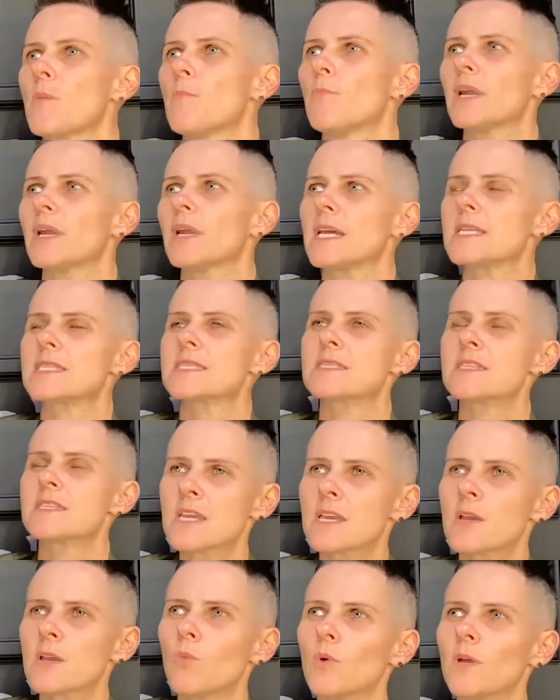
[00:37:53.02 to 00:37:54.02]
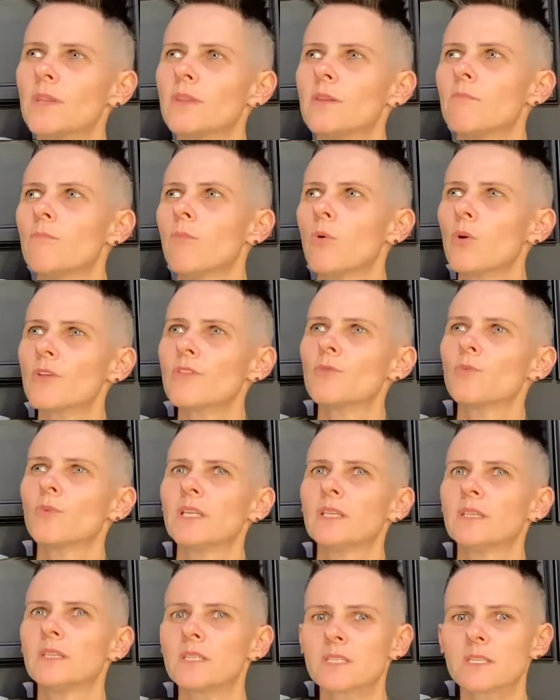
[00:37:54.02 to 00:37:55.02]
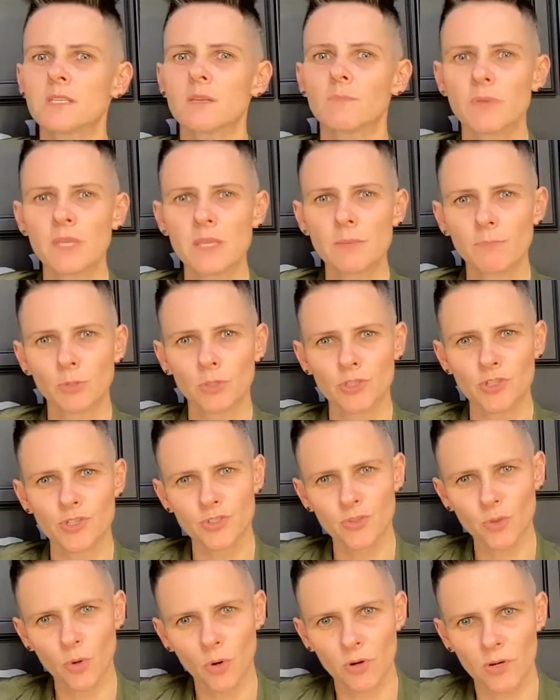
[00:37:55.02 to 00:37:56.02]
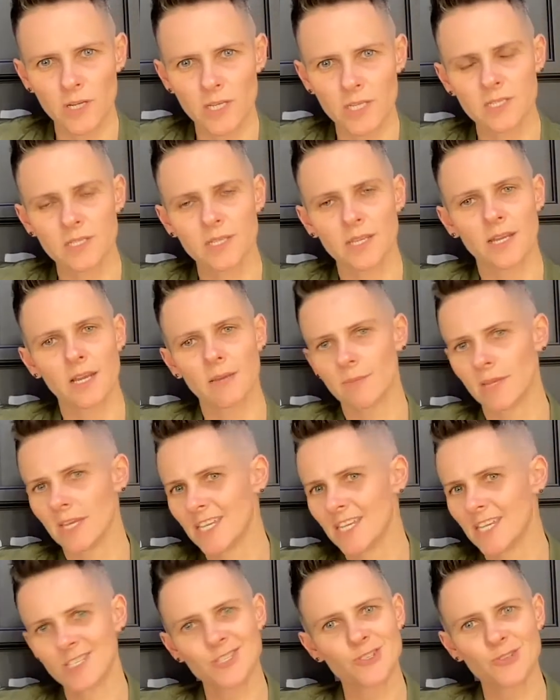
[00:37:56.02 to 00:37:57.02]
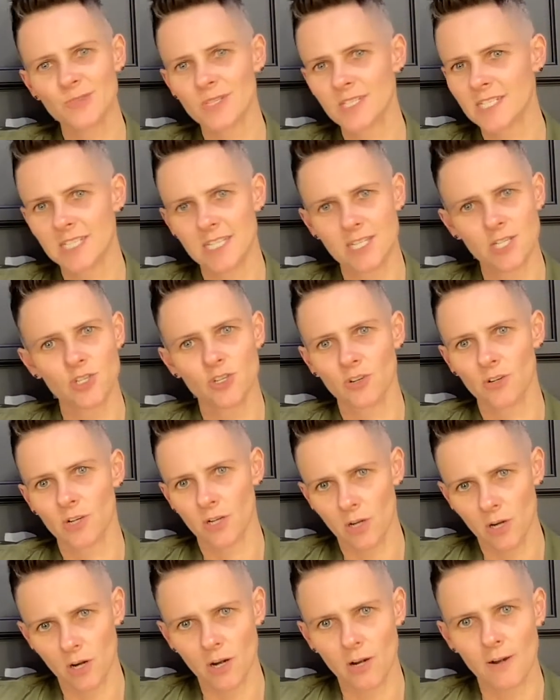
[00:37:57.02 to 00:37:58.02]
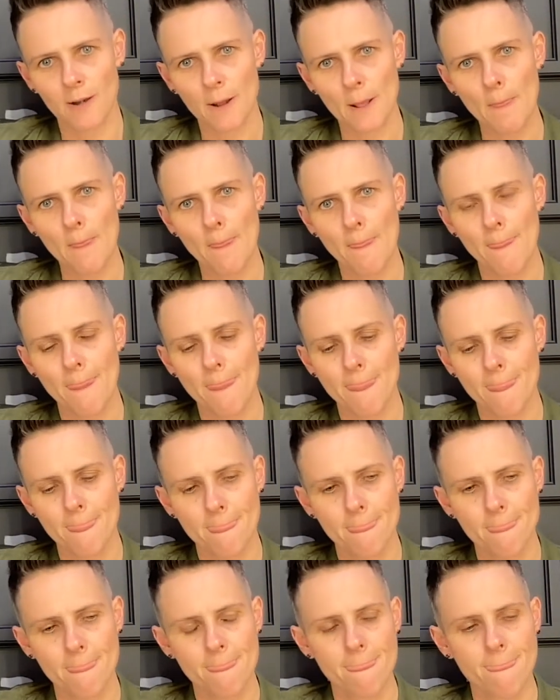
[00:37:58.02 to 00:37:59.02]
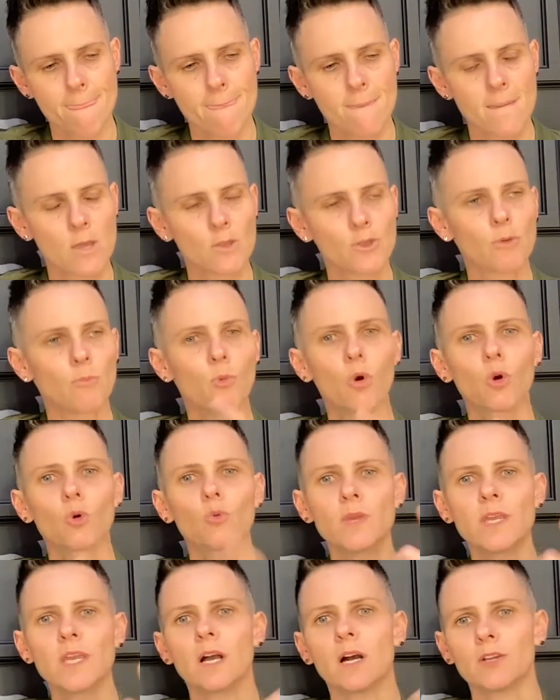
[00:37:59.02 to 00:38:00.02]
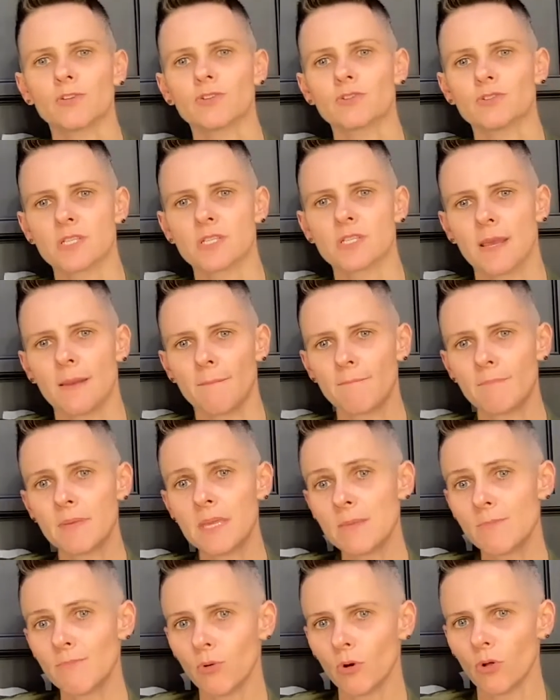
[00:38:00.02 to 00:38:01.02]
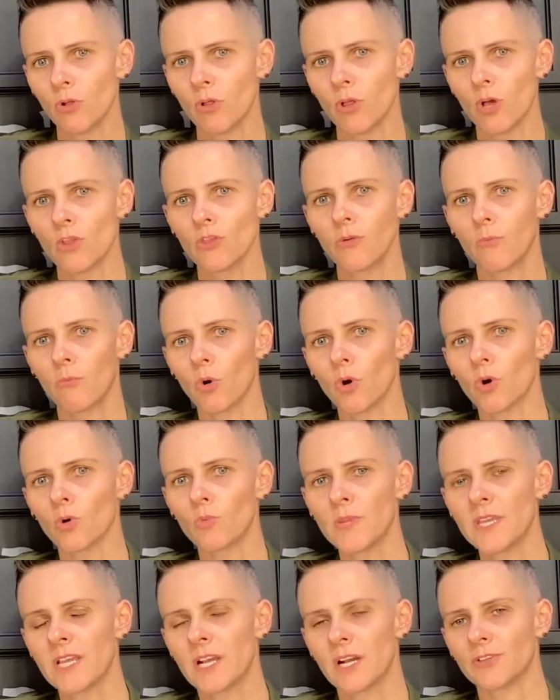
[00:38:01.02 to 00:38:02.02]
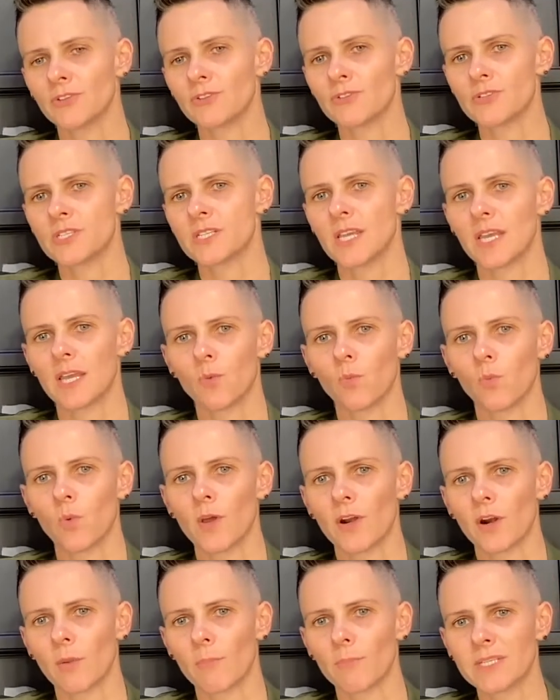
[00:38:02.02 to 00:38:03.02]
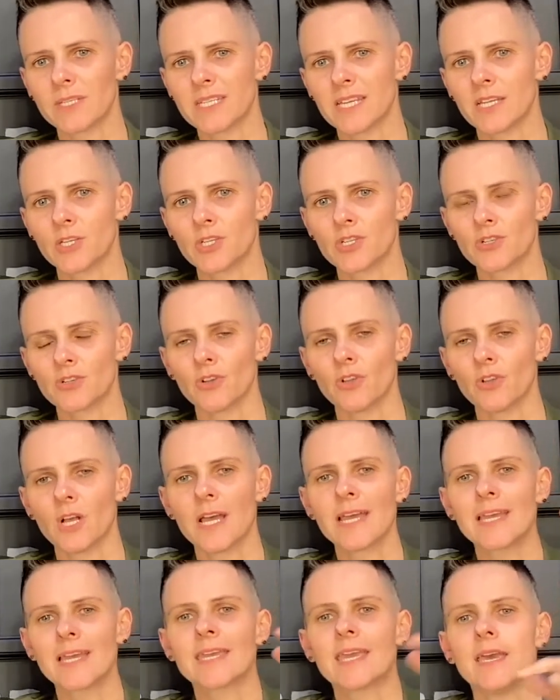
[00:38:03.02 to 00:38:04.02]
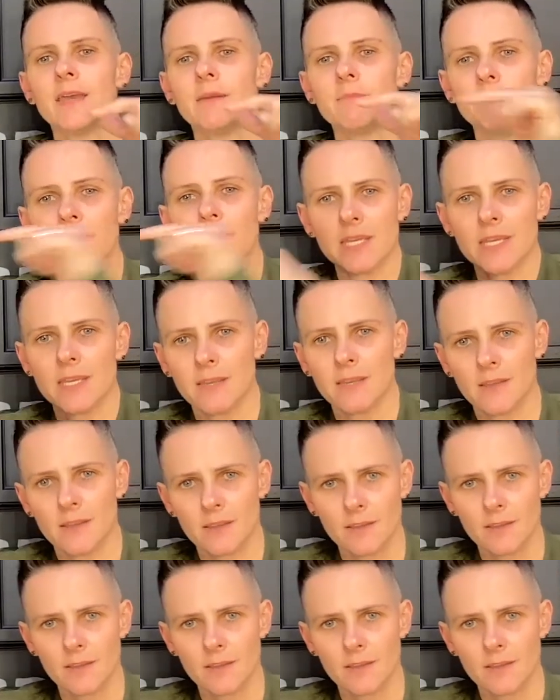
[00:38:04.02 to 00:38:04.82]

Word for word: But I think when the more that we listen to people's stories, and I'm a history teacher at heart, the more we understand people, the more we understand what our potential can be